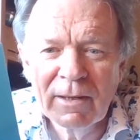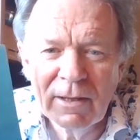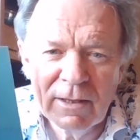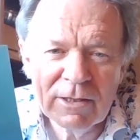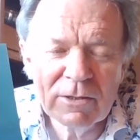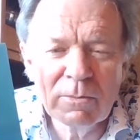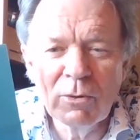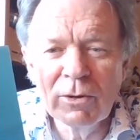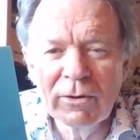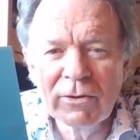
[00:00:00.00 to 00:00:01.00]
And that's the
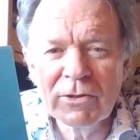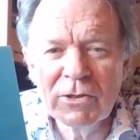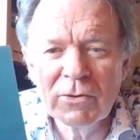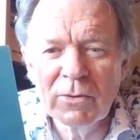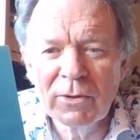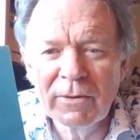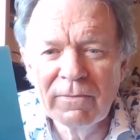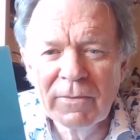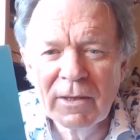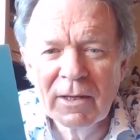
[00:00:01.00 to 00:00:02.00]
point of this story,
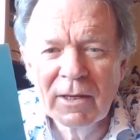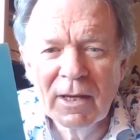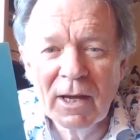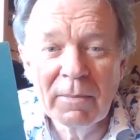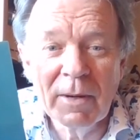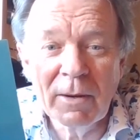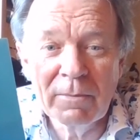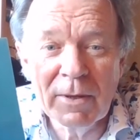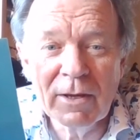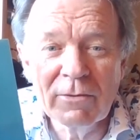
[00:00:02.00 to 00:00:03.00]

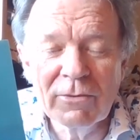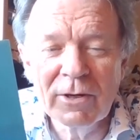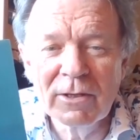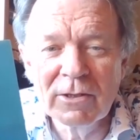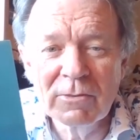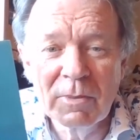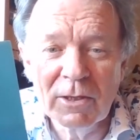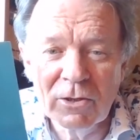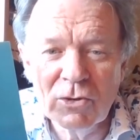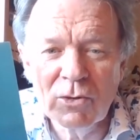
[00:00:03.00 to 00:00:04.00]
about being friends,
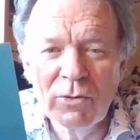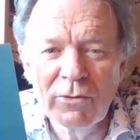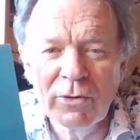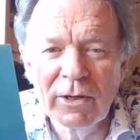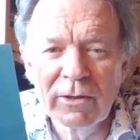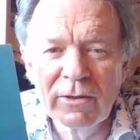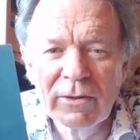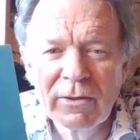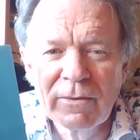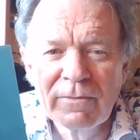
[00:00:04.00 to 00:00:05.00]
being a true friend
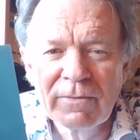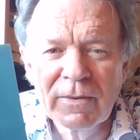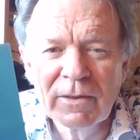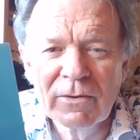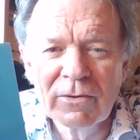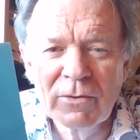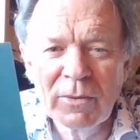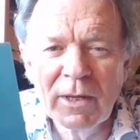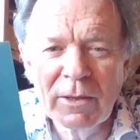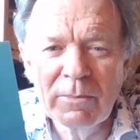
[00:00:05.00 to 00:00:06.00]
to
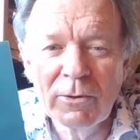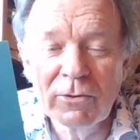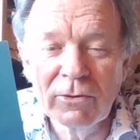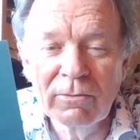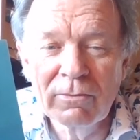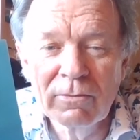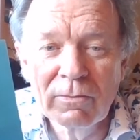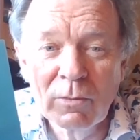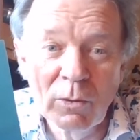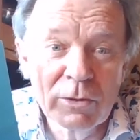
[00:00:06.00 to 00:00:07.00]
another person,
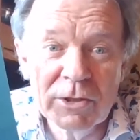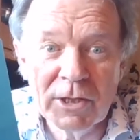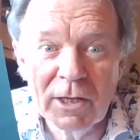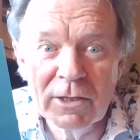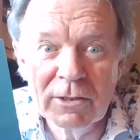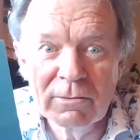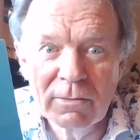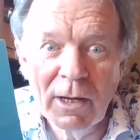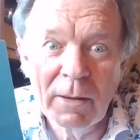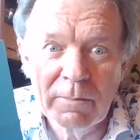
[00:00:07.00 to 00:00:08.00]
or in this case,
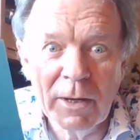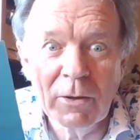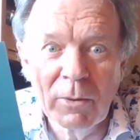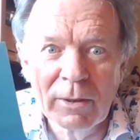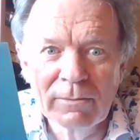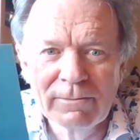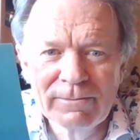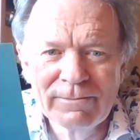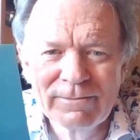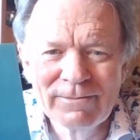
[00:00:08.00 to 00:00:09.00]
a penguin.
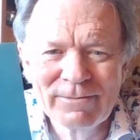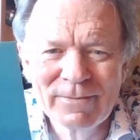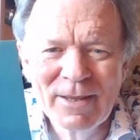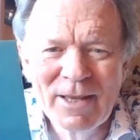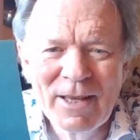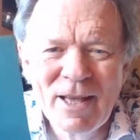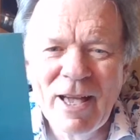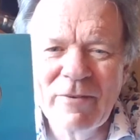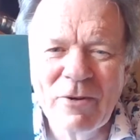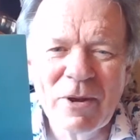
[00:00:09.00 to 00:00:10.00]

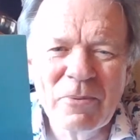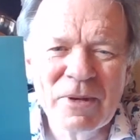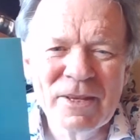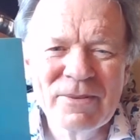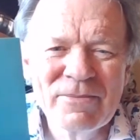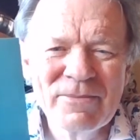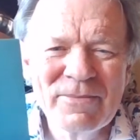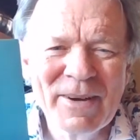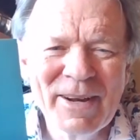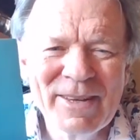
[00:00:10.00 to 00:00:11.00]
Have a great week.
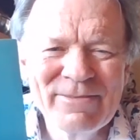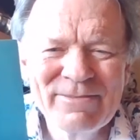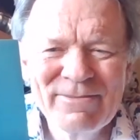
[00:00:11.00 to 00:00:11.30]
Bye.